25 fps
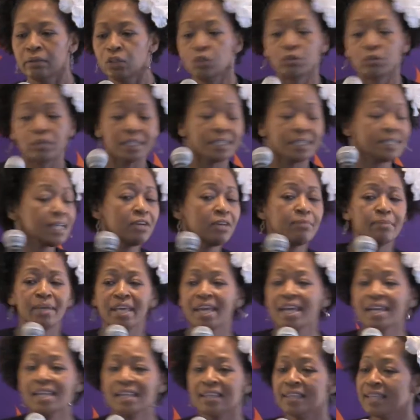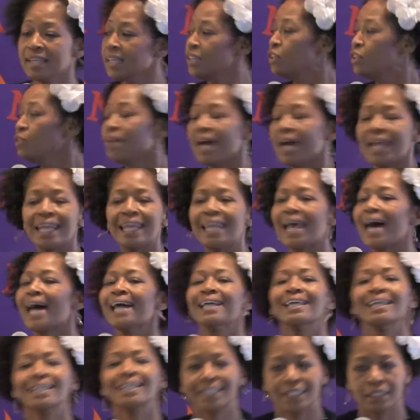You can tell me anything. You're not
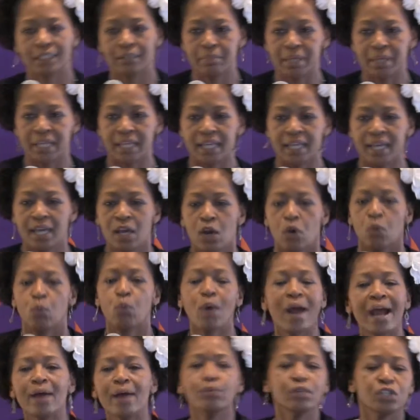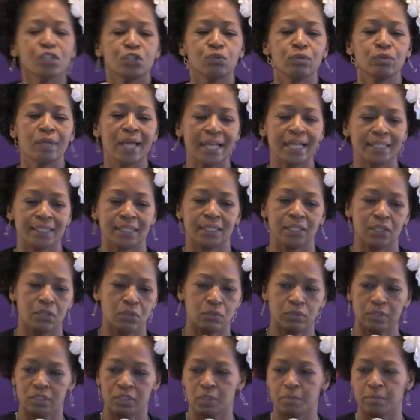lying to me. Why would you lie to the
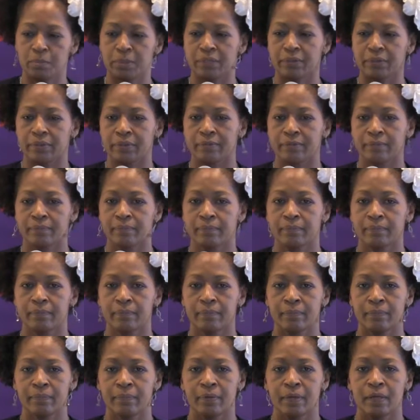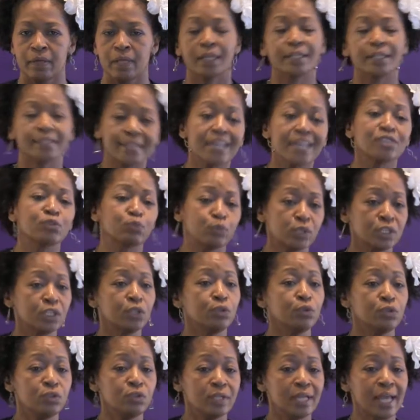Holy Spirit? Because that's
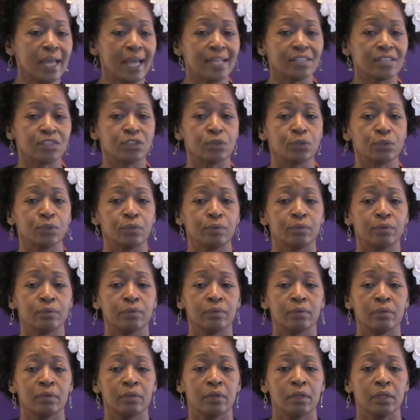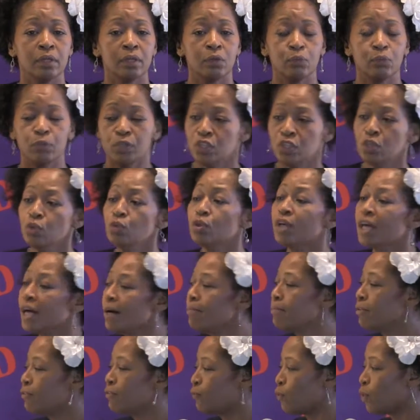really who you're lying to. When you
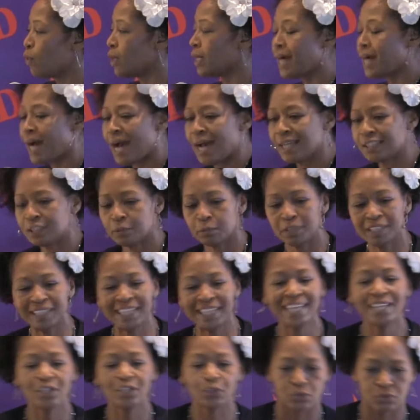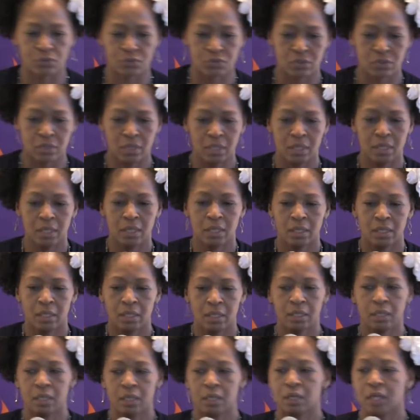come before God's leaders
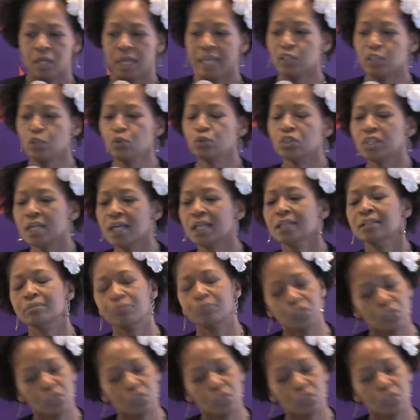and you tell